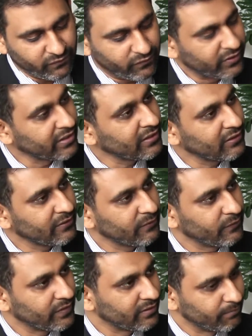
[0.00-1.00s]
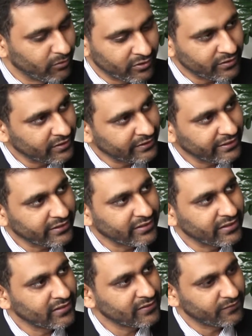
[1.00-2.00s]
work with modern
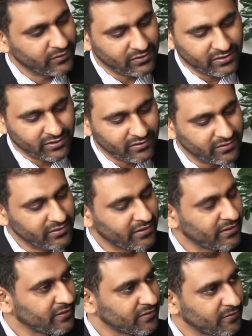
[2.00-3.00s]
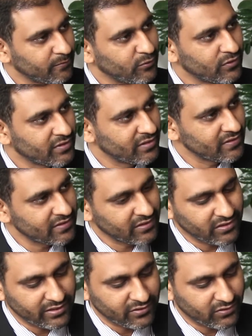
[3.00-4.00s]
techniques, which are GIS remote
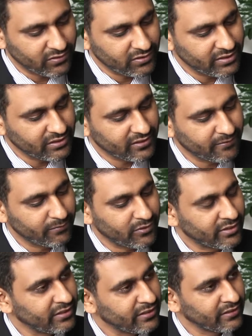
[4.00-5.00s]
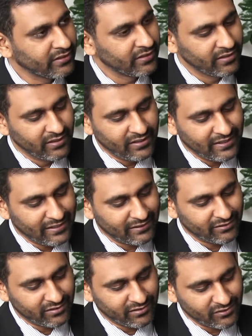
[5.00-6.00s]
sensing hydrological modeling,
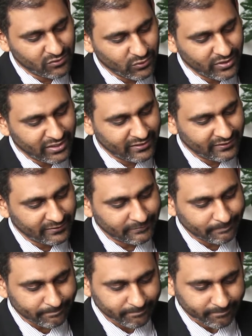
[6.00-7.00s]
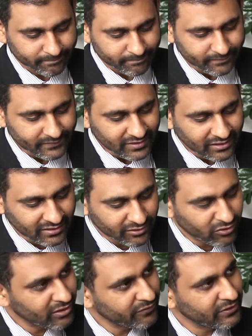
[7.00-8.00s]
and so that the
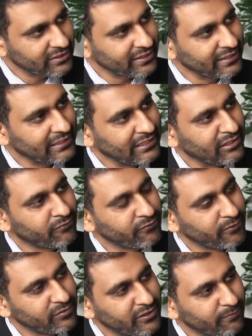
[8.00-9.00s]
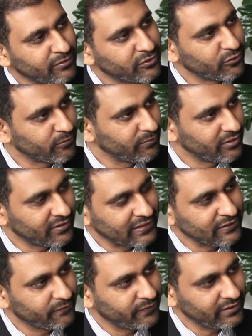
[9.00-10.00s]
knowledge which I gained from Germany should be
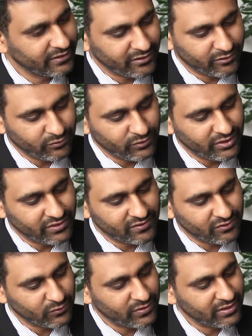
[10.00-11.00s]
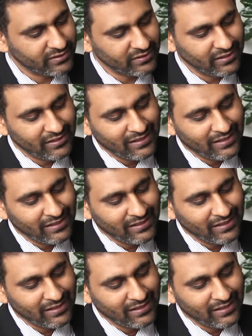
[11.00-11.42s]
transferred there to these students.